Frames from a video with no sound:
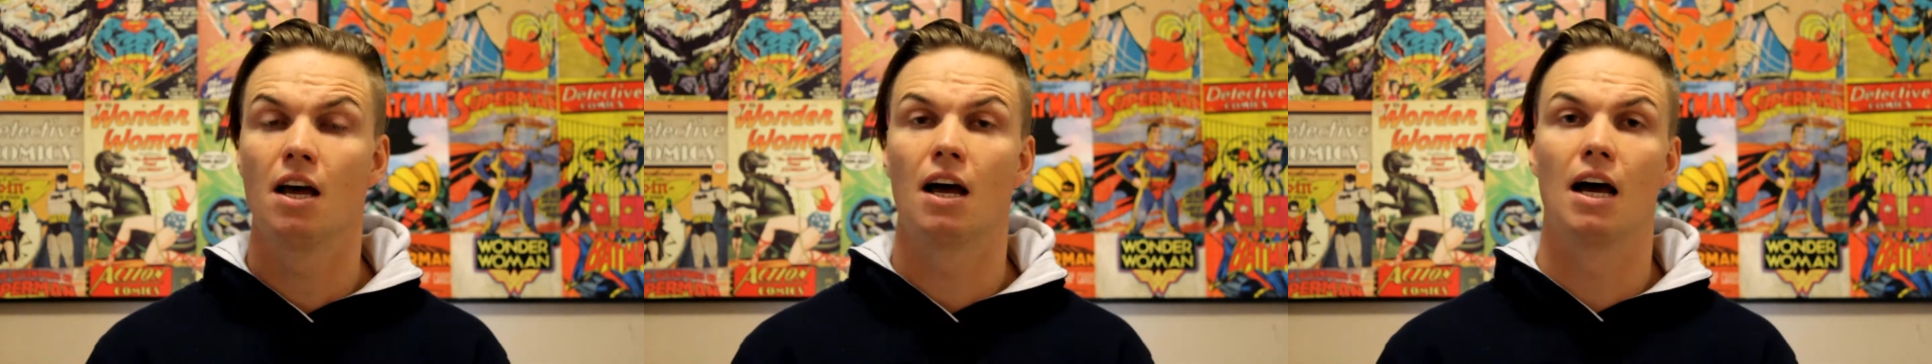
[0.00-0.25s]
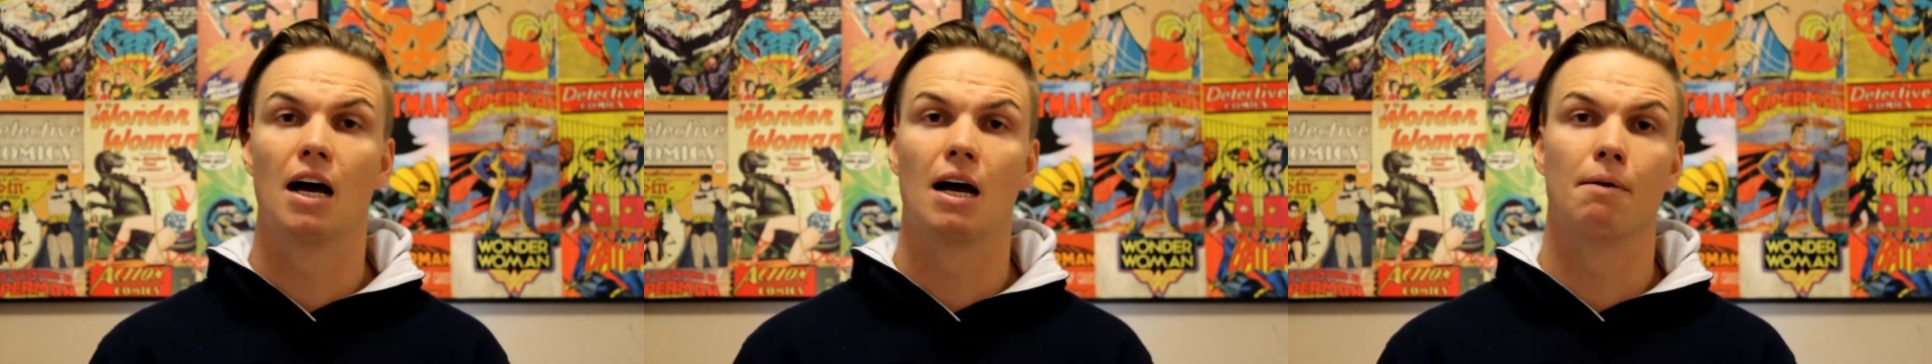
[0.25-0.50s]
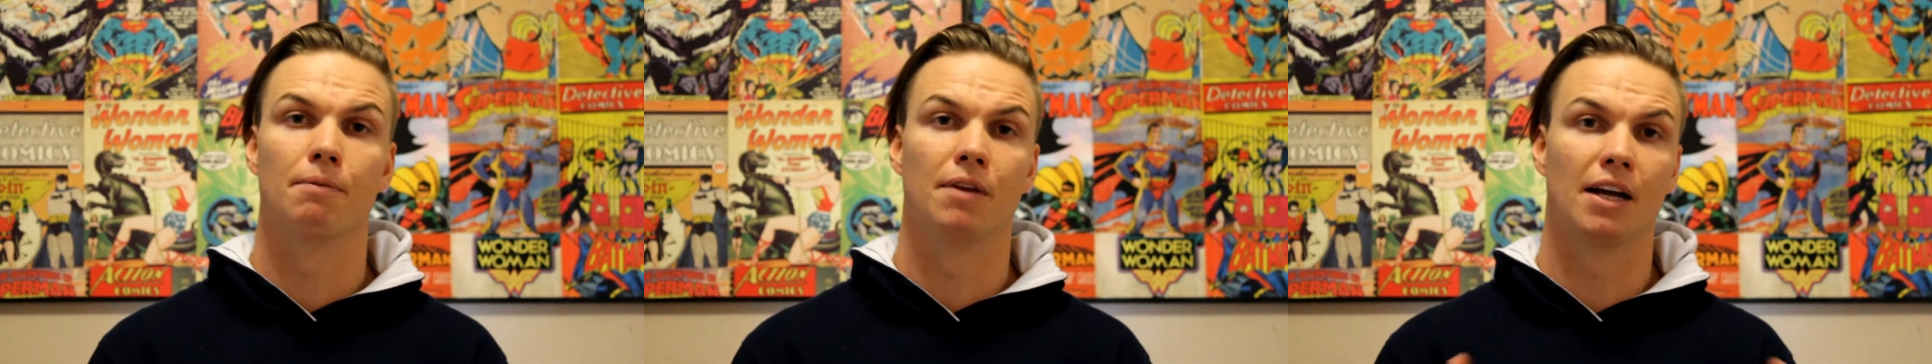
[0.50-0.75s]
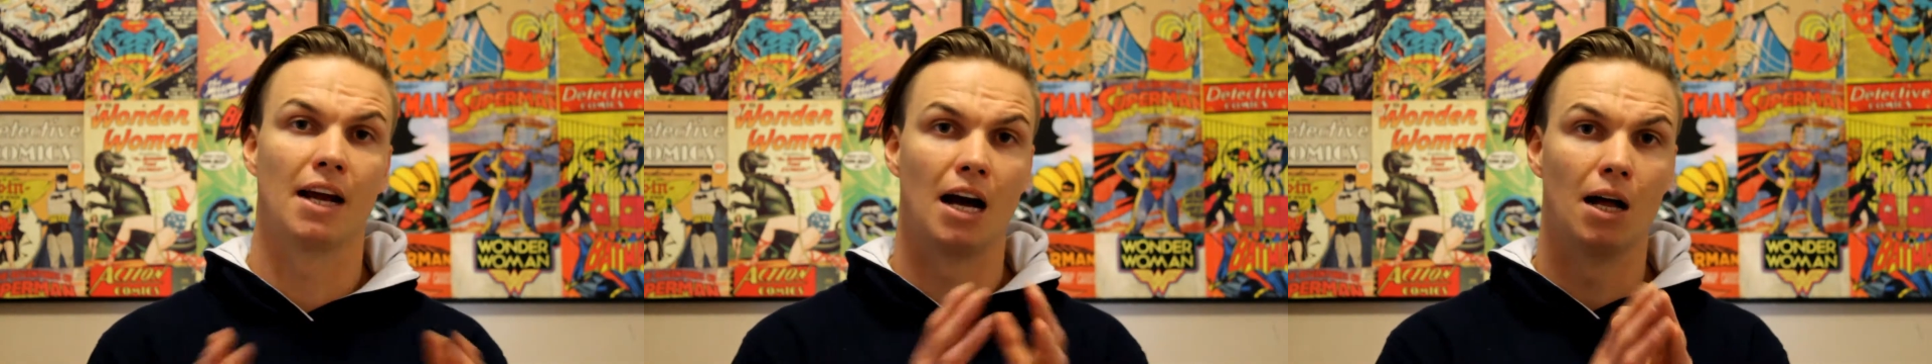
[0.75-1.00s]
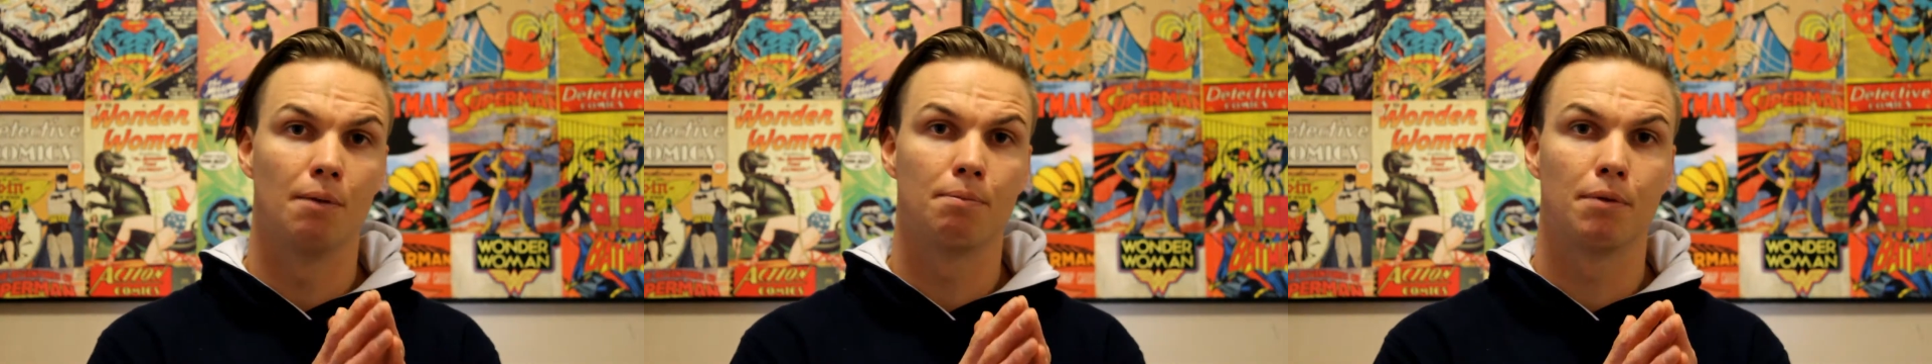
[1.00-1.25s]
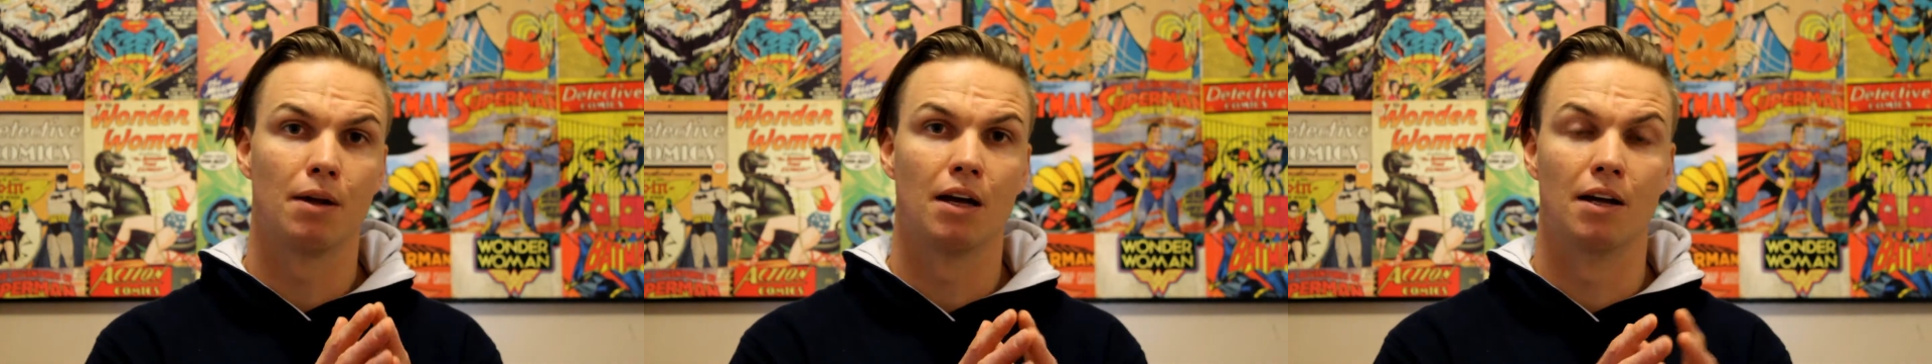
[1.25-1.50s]
that
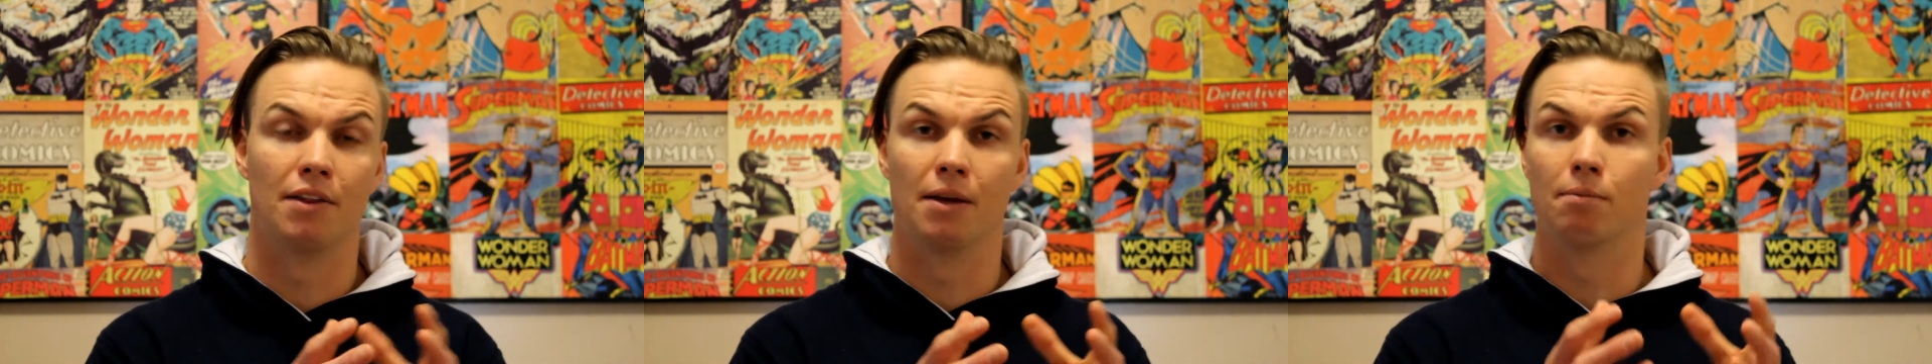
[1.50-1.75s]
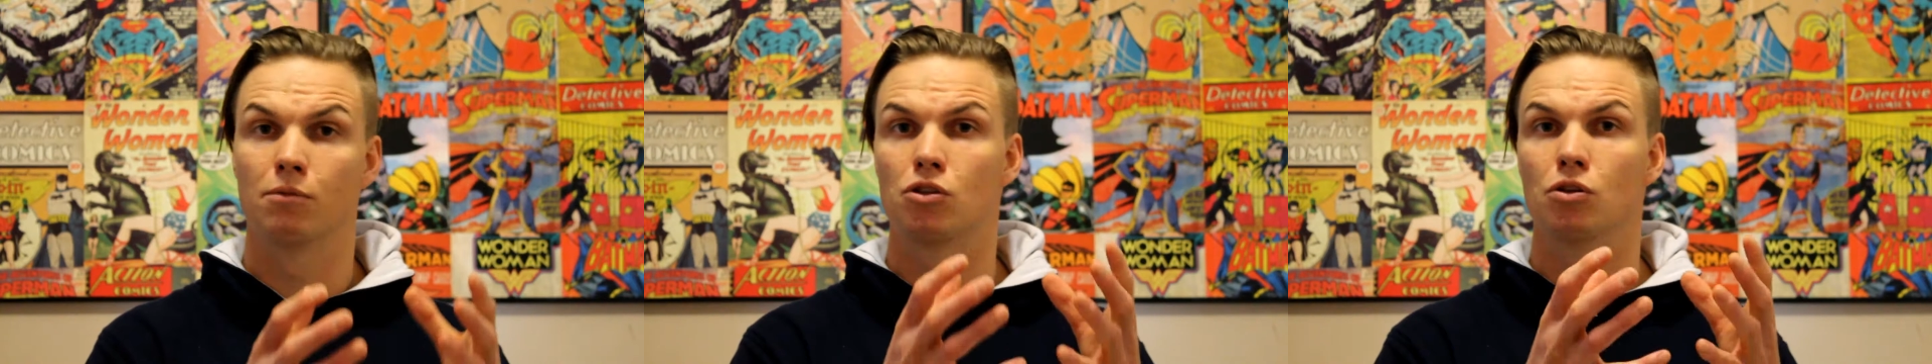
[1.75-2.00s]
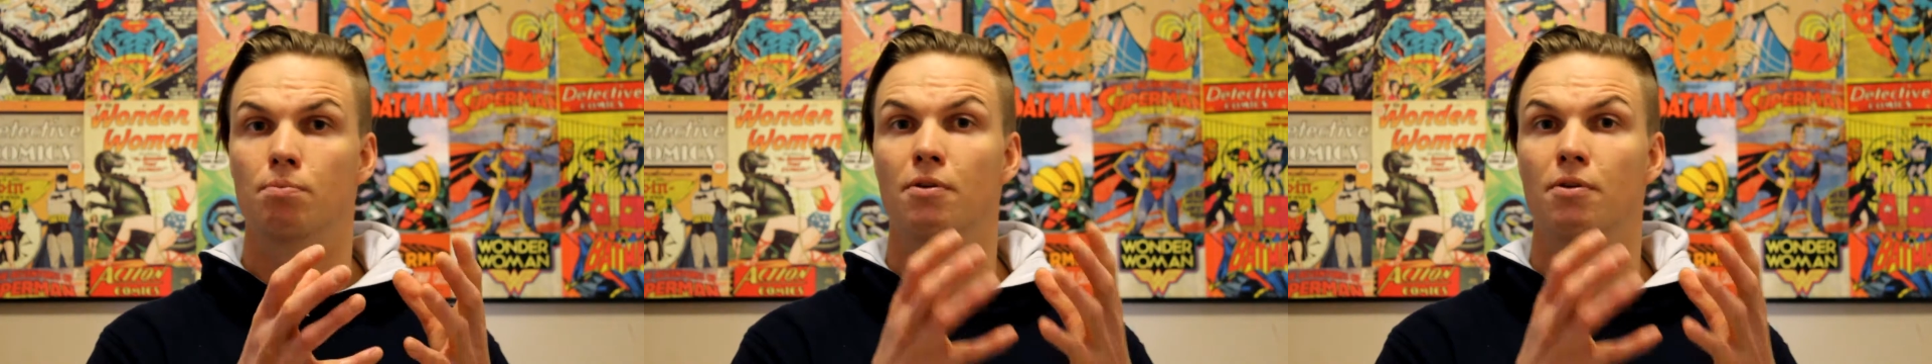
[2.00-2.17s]
help them to